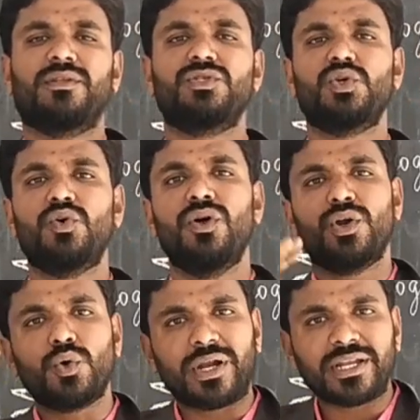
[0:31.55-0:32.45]

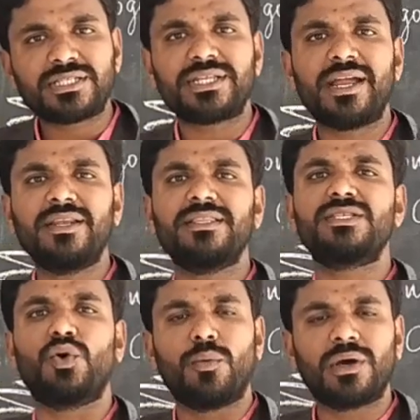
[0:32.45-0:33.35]
So to understand
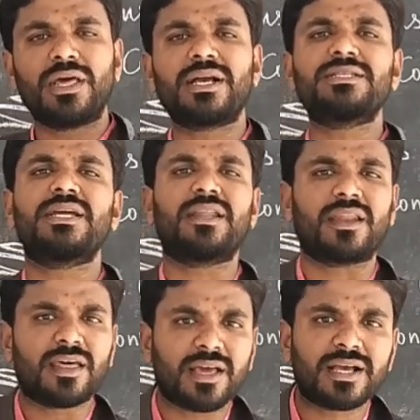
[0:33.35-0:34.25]
these homologous and
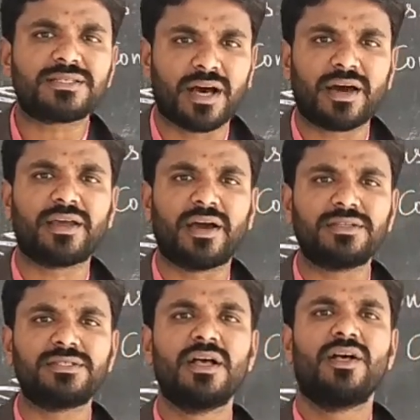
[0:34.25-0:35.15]
analogous
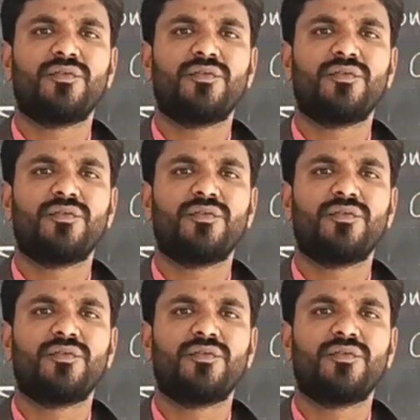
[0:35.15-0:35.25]
organs,